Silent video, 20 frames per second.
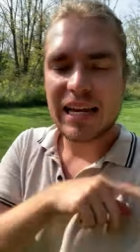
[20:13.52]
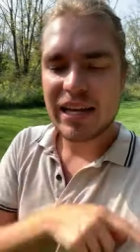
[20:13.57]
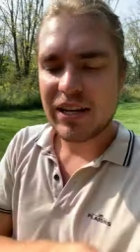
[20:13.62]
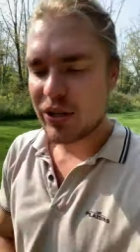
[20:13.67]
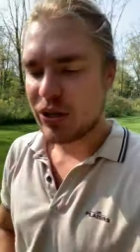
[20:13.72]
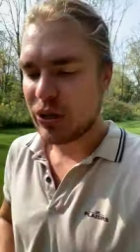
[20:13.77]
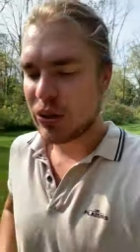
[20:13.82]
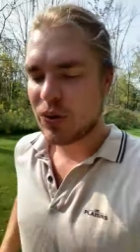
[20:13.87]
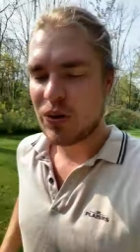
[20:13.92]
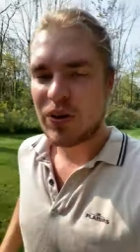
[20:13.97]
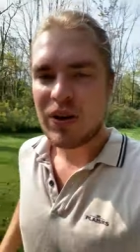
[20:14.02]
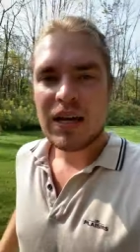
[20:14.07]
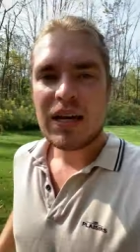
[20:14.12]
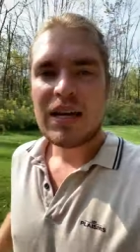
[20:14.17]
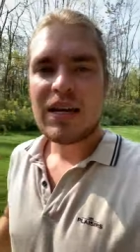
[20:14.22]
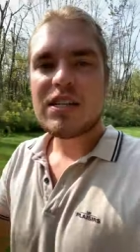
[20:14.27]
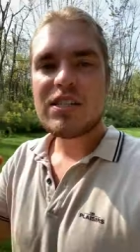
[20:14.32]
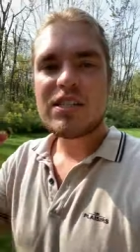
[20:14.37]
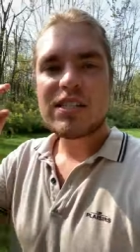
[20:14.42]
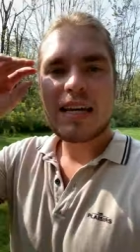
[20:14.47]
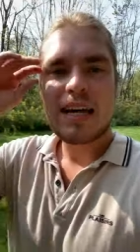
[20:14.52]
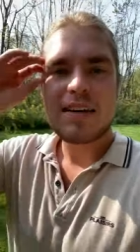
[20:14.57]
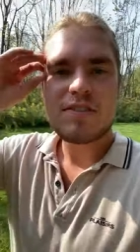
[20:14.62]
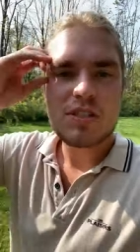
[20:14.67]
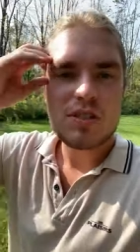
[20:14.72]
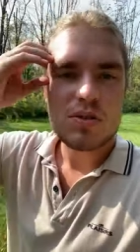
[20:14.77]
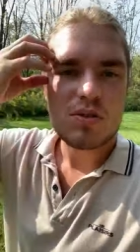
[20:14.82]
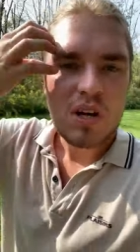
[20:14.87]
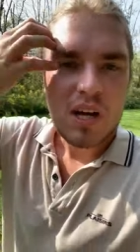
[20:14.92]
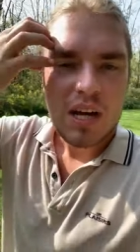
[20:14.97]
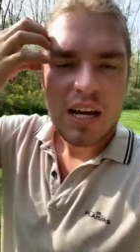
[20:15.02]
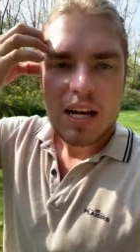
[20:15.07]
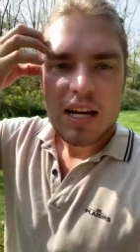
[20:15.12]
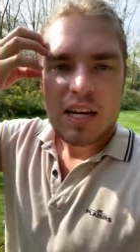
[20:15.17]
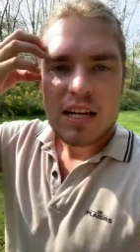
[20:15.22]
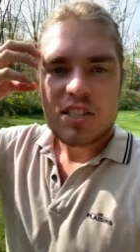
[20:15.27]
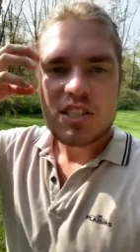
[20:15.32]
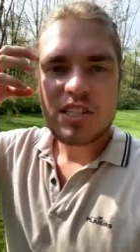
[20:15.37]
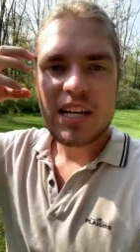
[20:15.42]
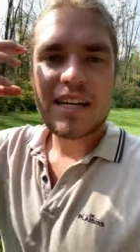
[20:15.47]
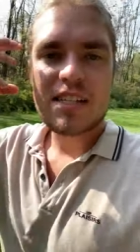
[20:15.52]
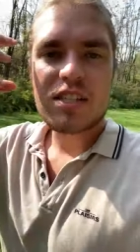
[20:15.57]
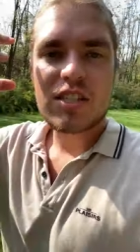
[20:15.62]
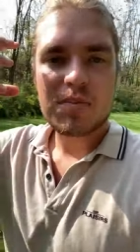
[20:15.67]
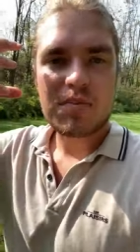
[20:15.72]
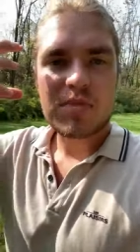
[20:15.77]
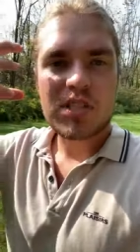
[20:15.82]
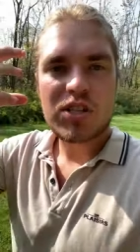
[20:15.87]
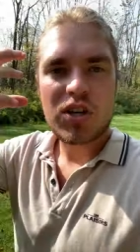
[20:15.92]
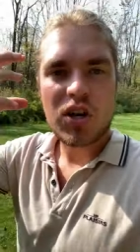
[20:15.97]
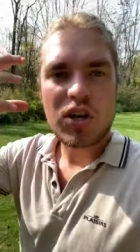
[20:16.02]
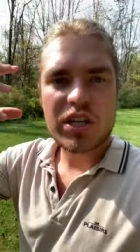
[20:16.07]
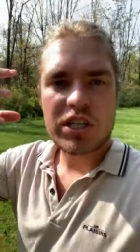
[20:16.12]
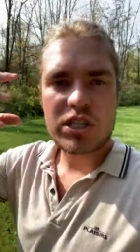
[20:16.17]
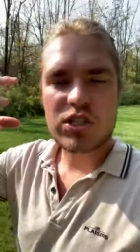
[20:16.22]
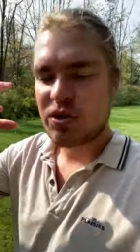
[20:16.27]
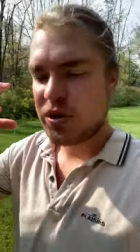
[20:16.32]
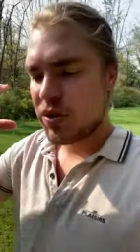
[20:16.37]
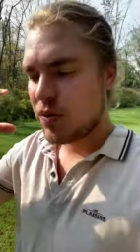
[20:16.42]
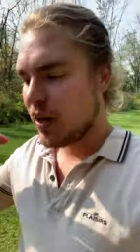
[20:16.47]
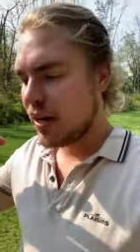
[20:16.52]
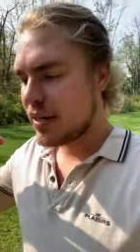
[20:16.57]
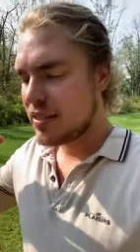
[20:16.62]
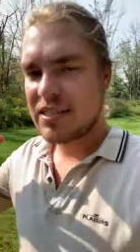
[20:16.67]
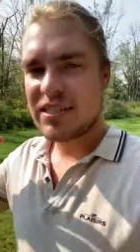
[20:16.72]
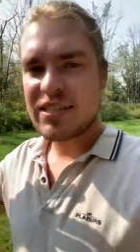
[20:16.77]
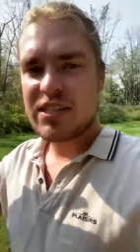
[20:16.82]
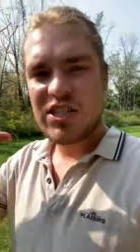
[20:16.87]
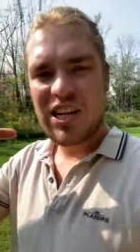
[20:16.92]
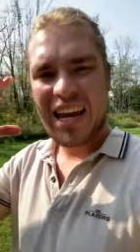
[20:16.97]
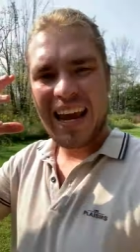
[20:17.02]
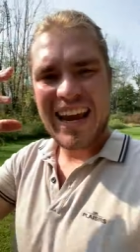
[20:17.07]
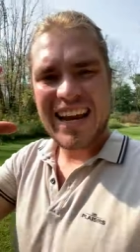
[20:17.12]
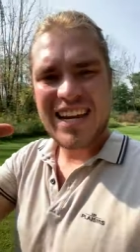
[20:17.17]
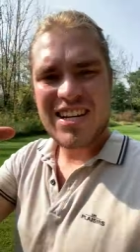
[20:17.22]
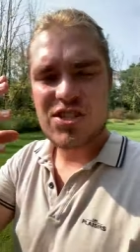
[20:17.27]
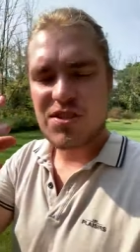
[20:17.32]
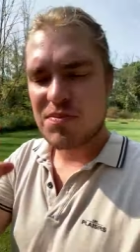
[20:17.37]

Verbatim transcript: in you. You just have to change some circuitry, right? Change